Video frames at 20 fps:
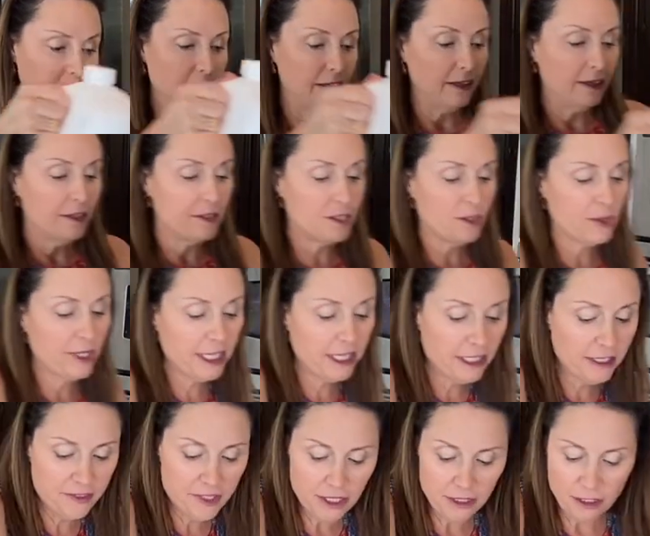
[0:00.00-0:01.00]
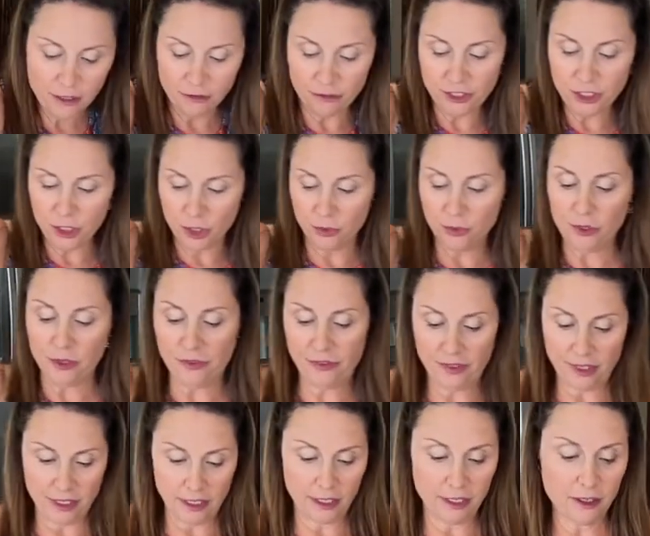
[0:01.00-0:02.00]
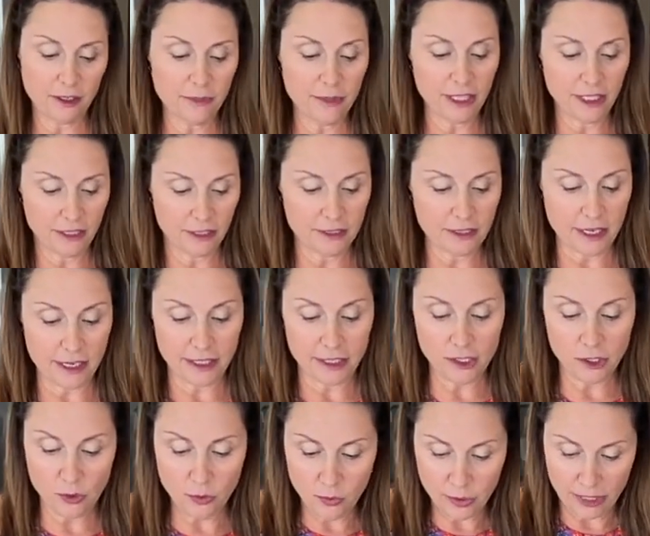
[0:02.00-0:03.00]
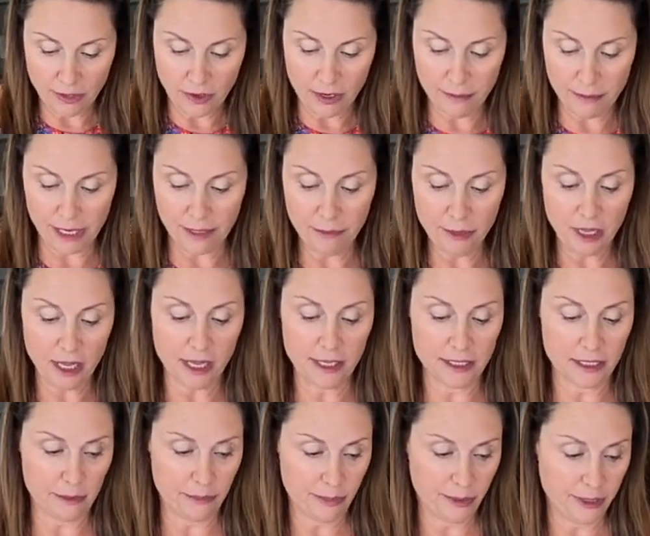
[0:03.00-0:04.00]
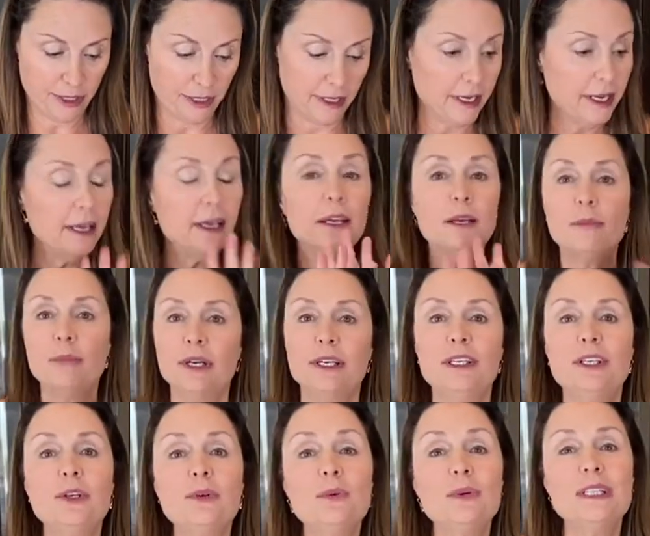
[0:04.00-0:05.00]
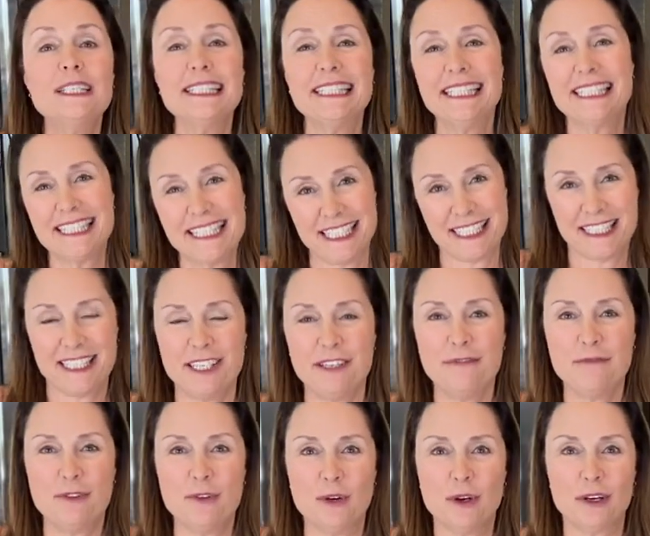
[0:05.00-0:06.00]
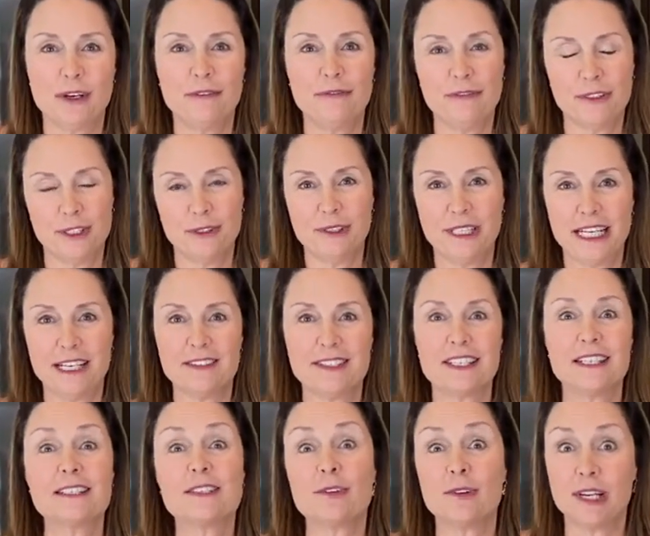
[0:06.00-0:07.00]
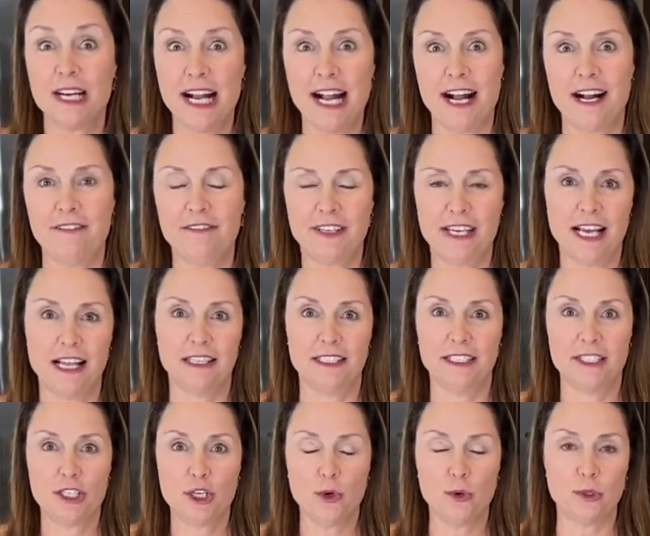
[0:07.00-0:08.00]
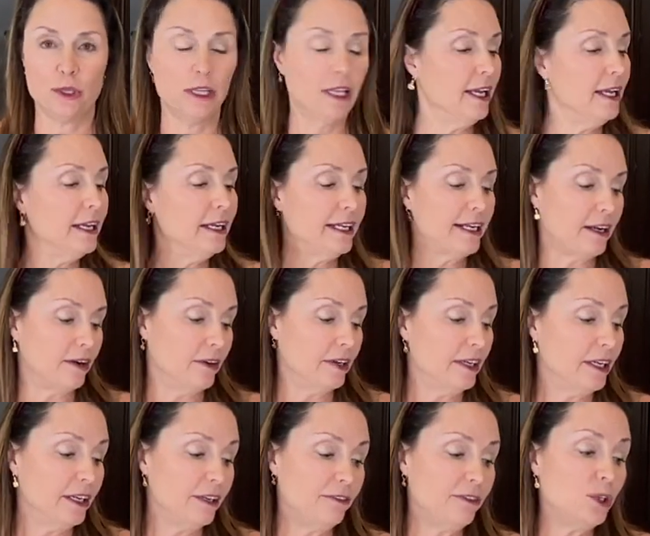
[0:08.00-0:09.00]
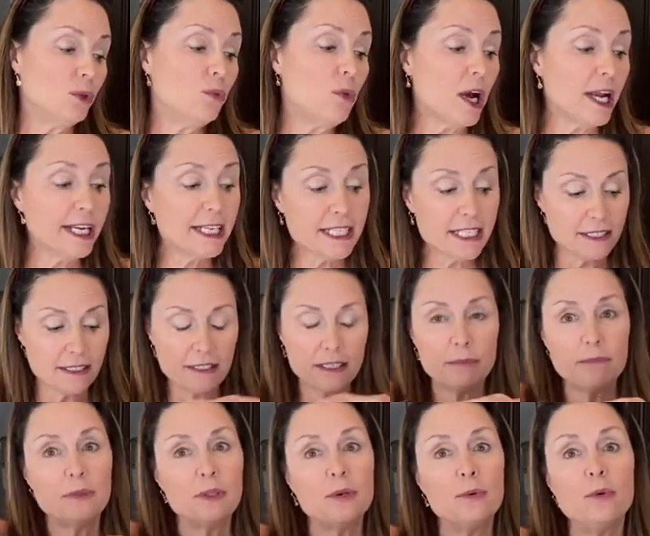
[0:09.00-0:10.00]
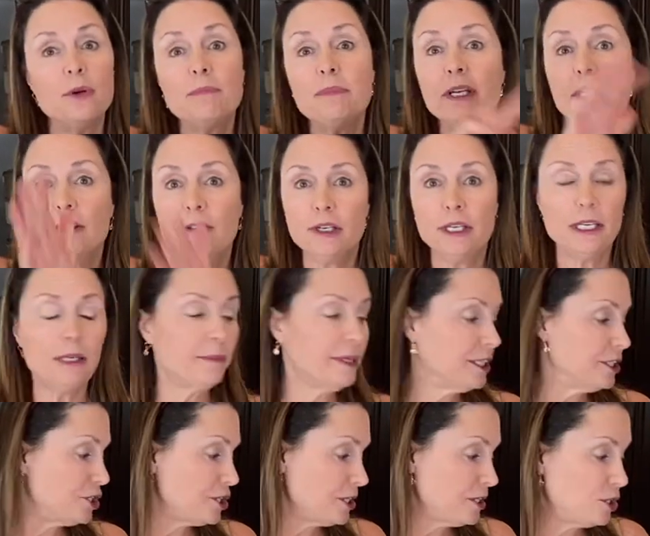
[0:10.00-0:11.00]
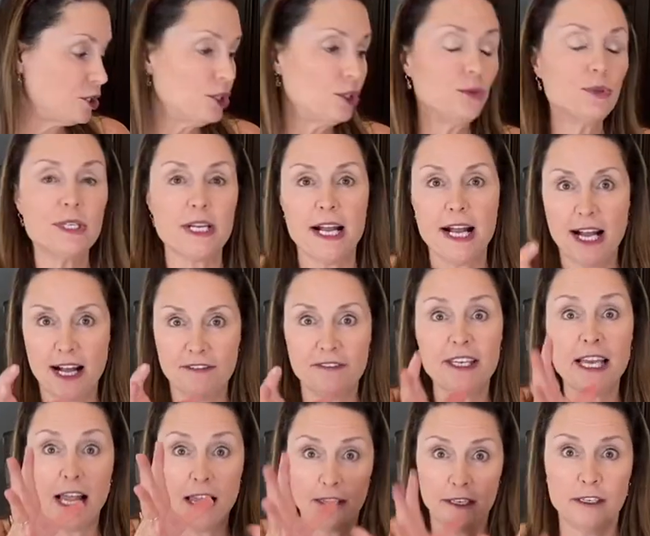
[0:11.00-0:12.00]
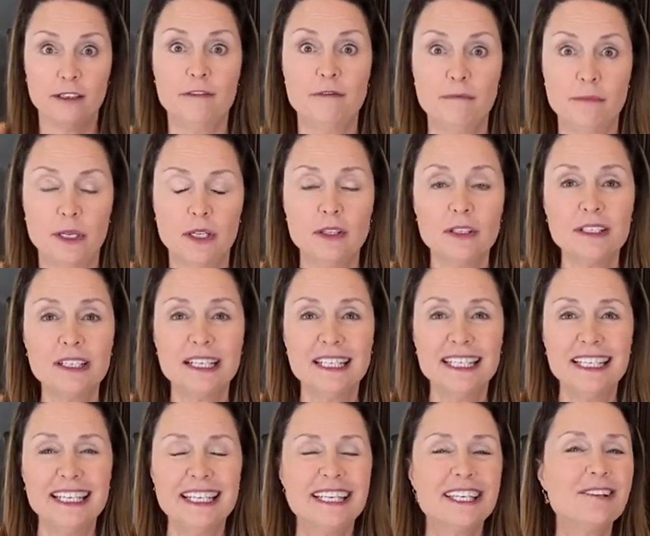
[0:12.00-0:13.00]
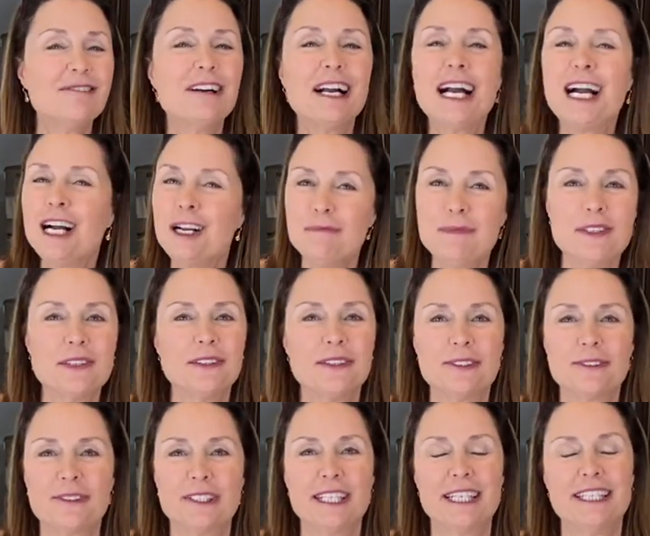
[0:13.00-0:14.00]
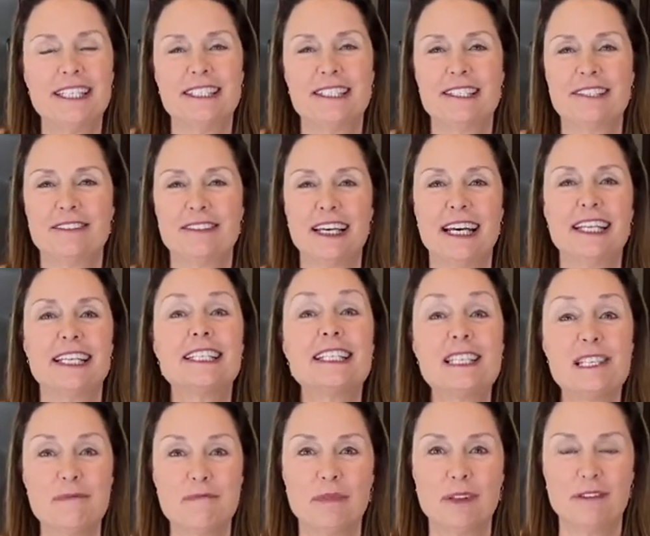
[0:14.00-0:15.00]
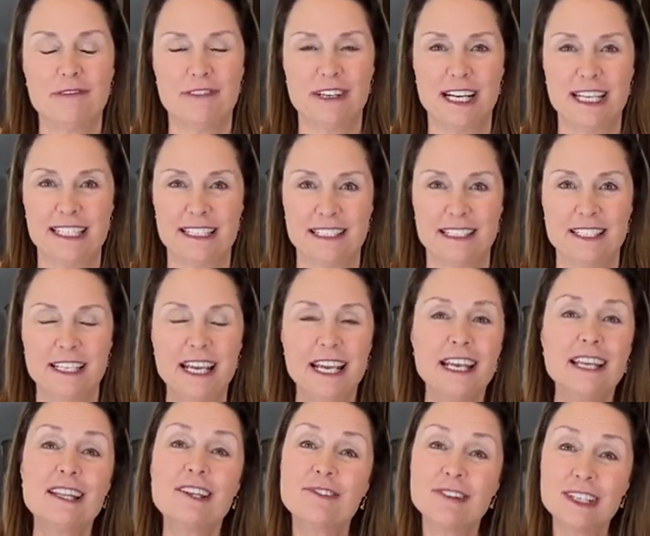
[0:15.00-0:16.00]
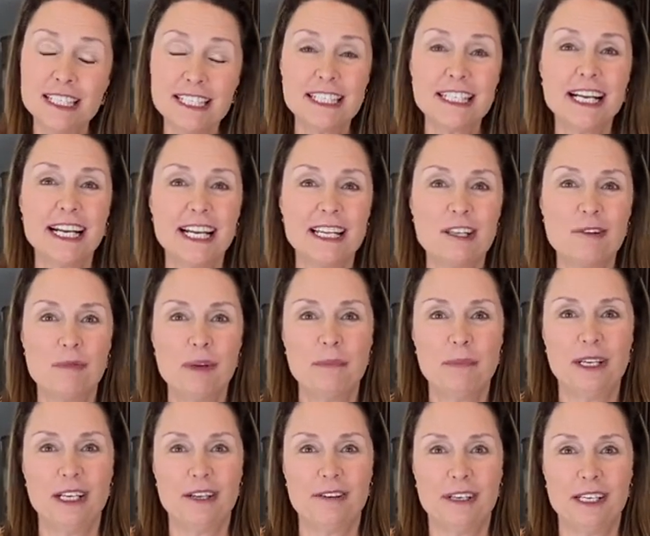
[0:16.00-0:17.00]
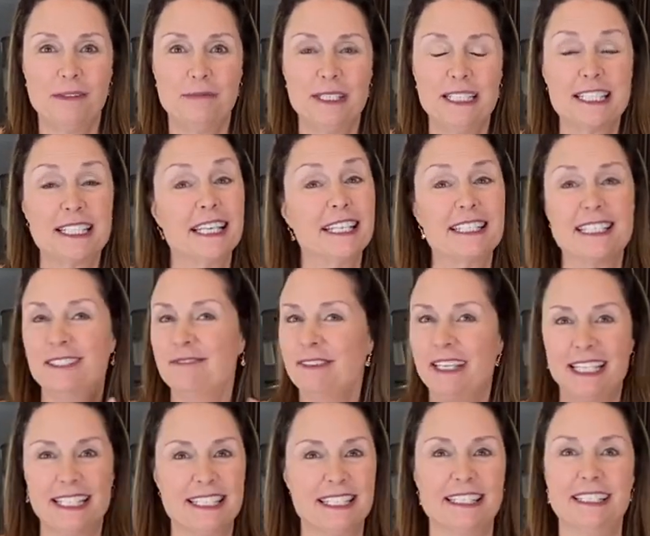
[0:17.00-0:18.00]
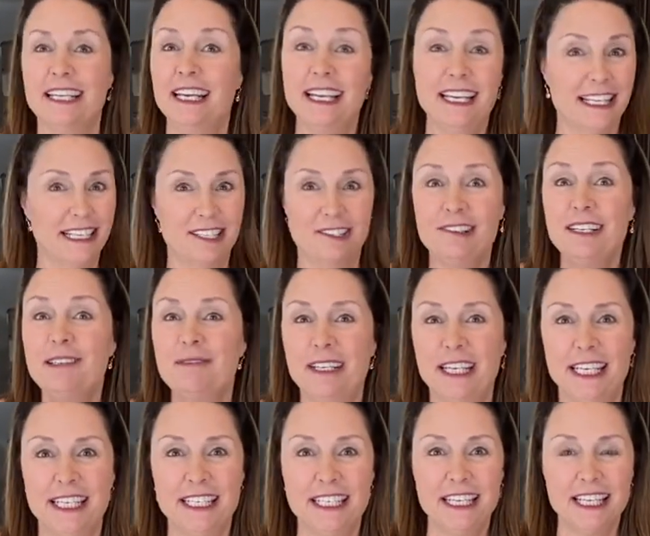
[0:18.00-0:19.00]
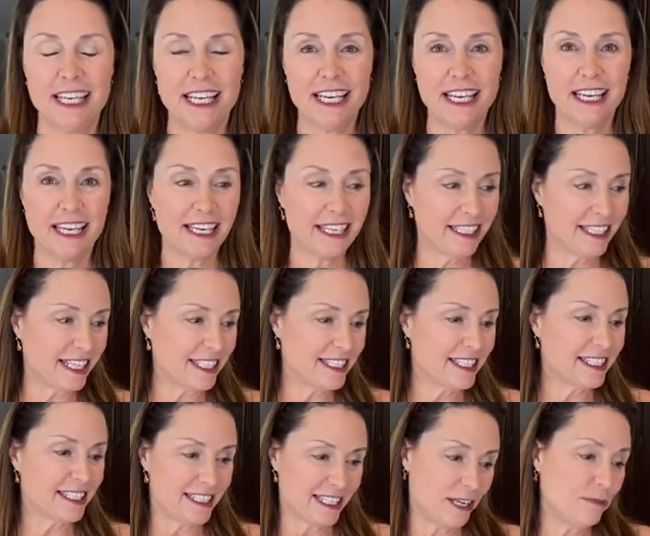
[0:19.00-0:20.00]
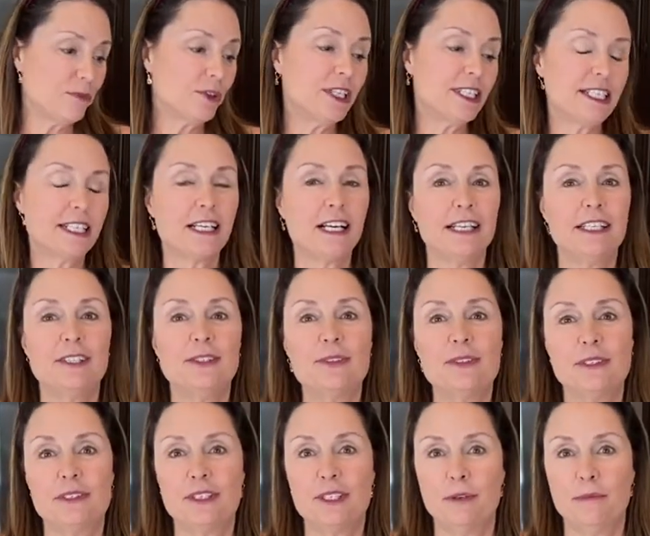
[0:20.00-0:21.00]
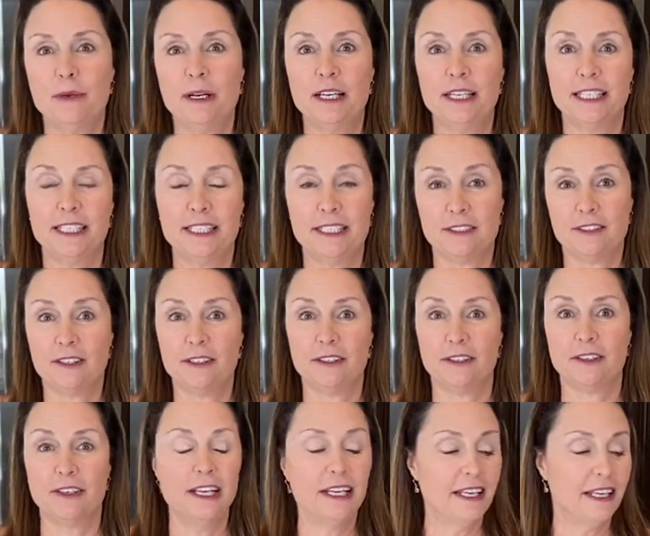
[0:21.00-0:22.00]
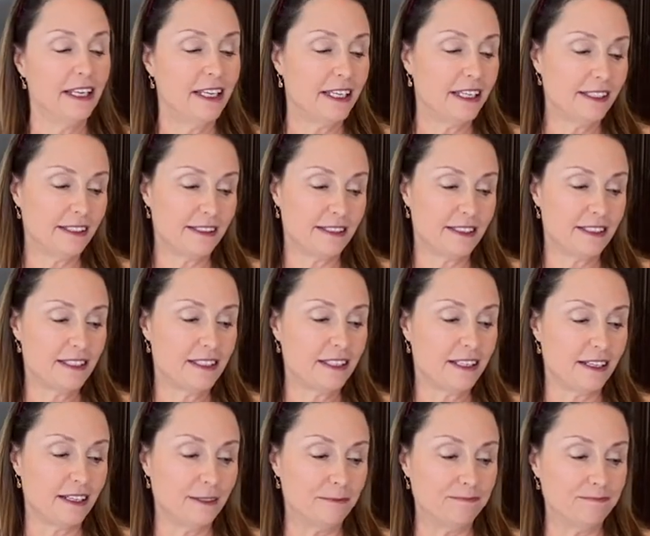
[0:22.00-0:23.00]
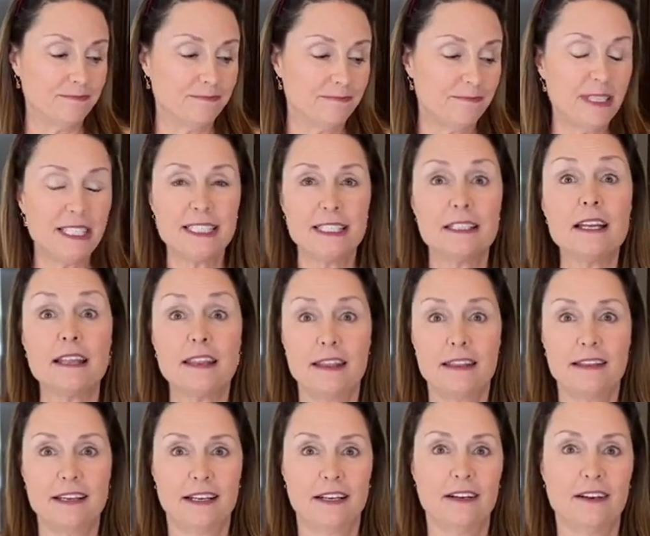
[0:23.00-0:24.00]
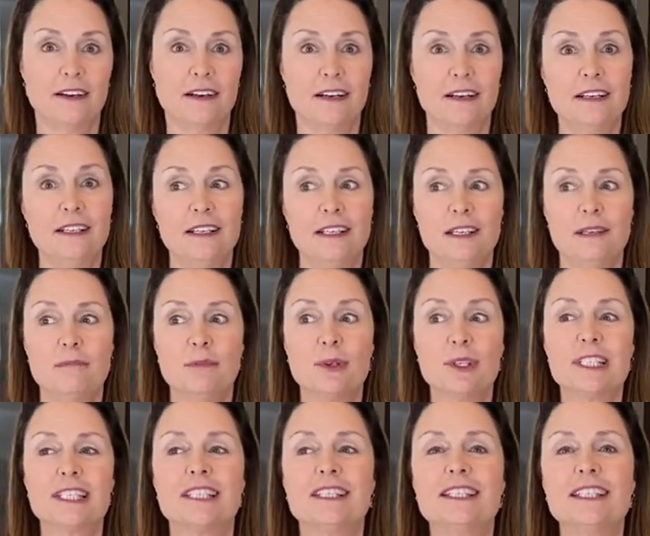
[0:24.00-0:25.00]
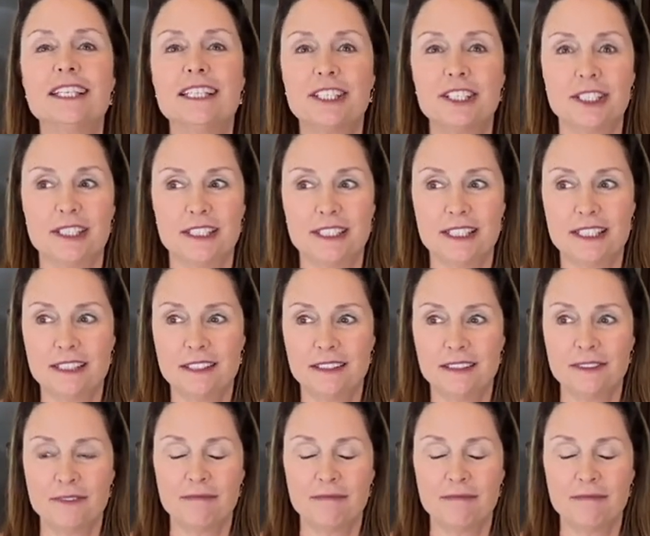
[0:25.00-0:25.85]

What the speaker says: So again, I've done a visual thing here because I know where on my pot to put it, but you will need 64 fluid ounces or 1/2 gallon total. Now, if you wanted to skip the whipping cream and just use 1/2 gallon of milk, you absolutely could do that. It simplifies it. The reason I add the whipping cream is because it makes it creamy. And that's the same reason I use the Chobani starter. It's makes it a thicker, more delicious,